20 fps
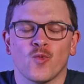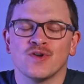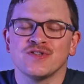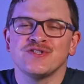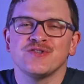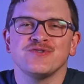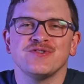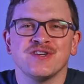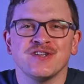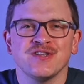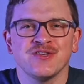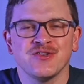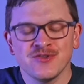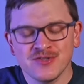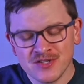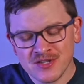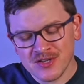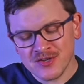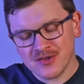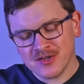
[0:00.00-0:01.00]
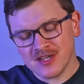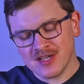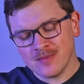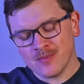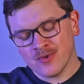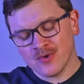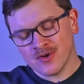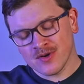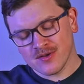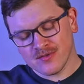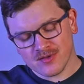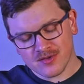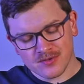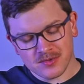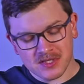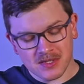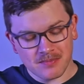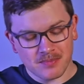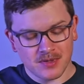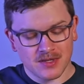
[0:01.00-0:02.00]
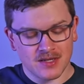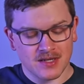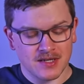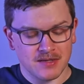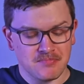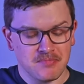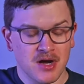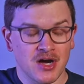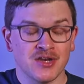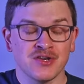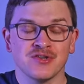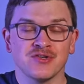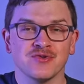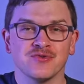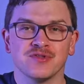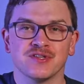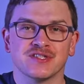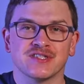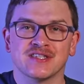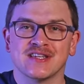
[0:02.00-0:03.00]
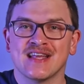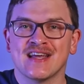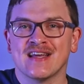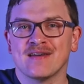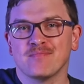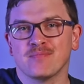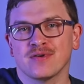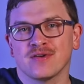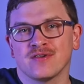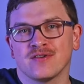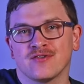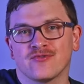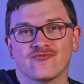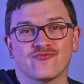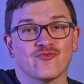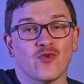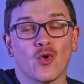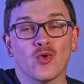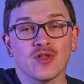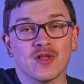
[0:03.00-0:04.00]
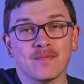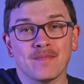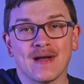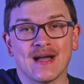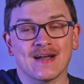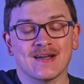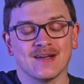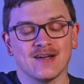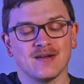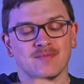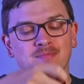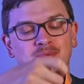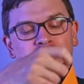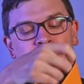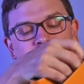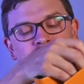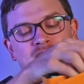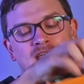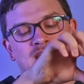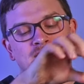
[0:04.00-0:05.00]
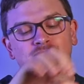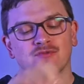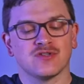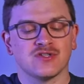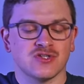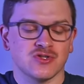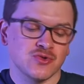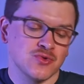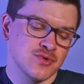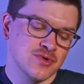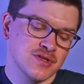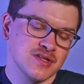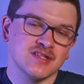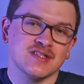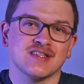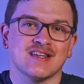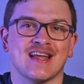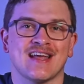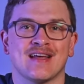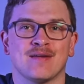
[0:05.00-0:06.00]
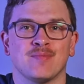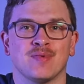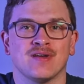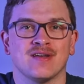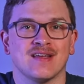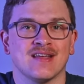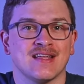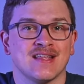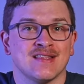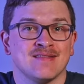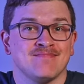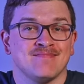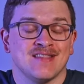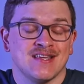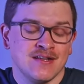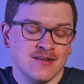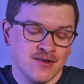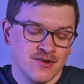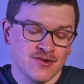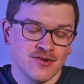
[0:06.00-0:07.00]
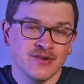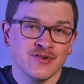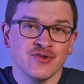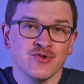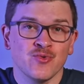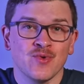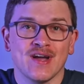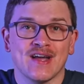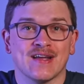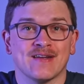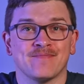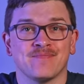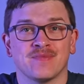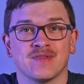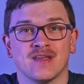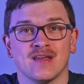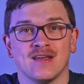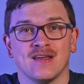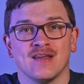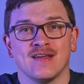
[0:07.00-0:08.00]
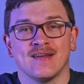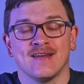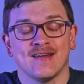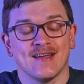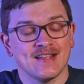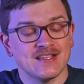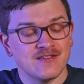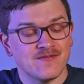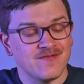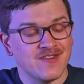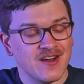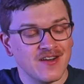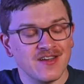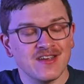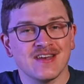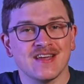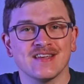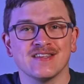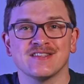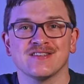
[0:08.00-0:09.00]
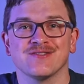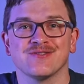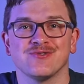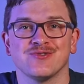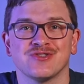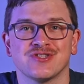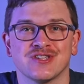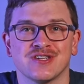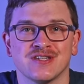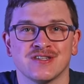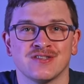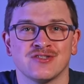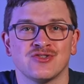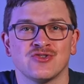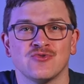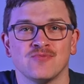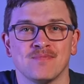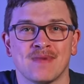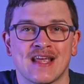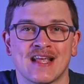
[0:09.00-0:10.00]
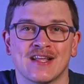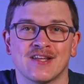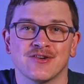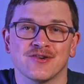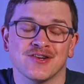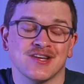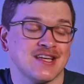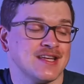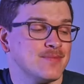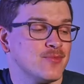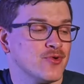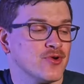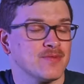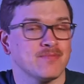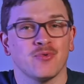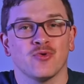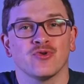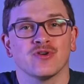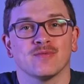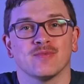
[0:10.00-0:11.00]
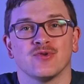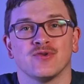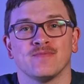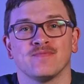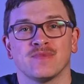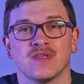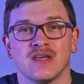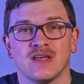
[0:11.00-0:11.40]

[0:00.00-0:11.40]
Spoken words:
Once you're done using your keyboard, you simply undo the snap, roll it back up, and restore the snap, and then you're on your way. It's a very nice solution to make your keyboard portable.